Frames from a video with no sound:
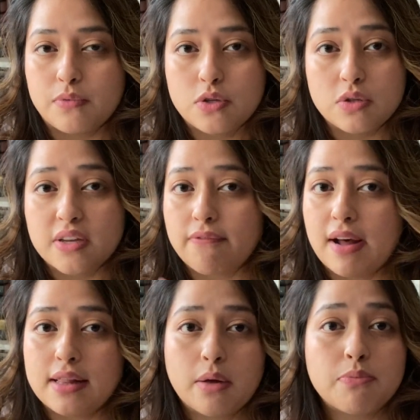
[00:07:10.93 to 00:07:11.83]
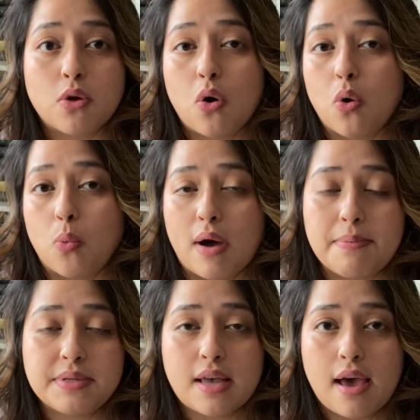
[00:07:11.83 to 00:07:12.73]
develop the whole
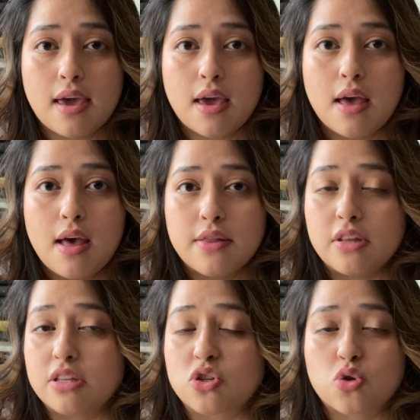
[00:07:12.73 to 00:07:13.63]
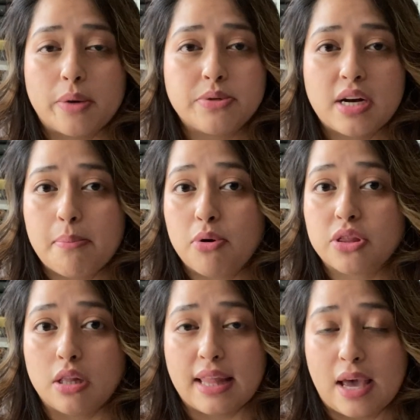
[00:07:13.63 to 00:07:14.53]
website, the description. I put
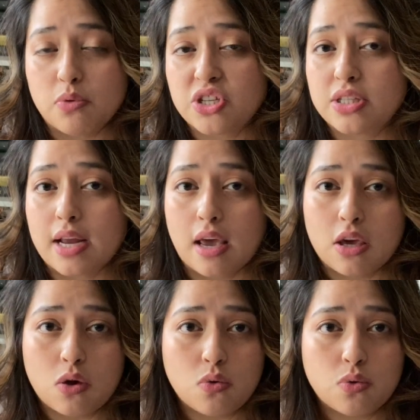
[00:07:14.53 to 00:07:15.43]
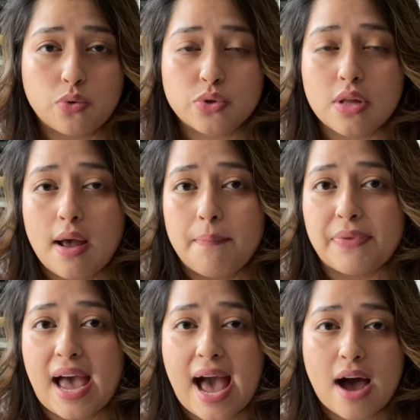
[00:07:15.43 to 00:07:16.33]
the languages that I used,
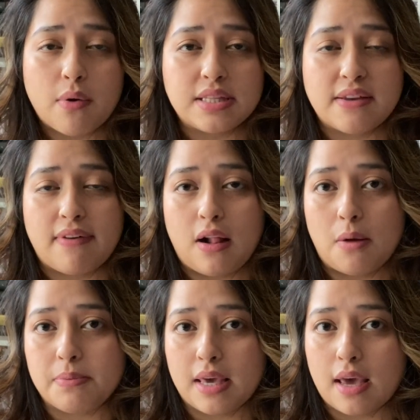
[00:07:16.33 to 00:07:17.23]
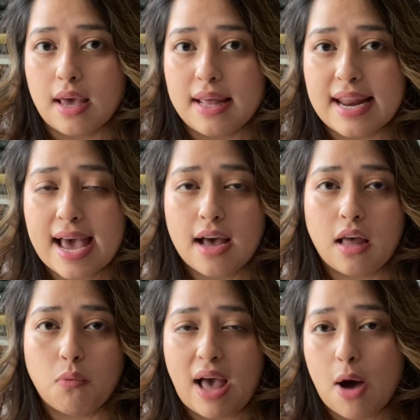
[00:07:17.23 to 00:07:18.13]
how I developed it, and
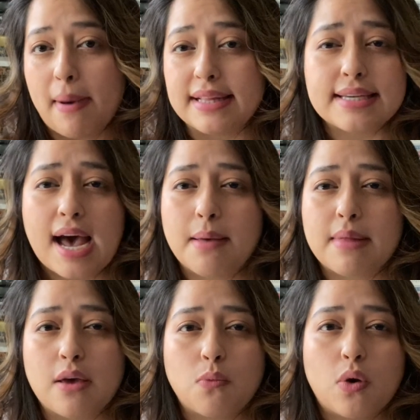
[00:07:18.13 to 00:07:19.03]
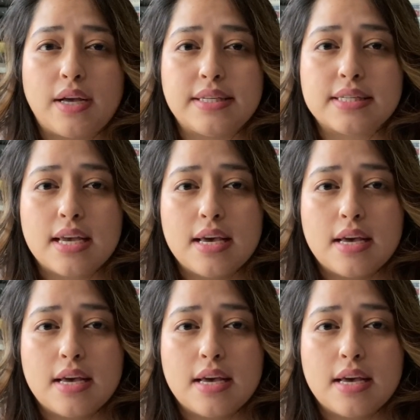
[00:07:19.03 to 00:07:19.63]
how my timeline was.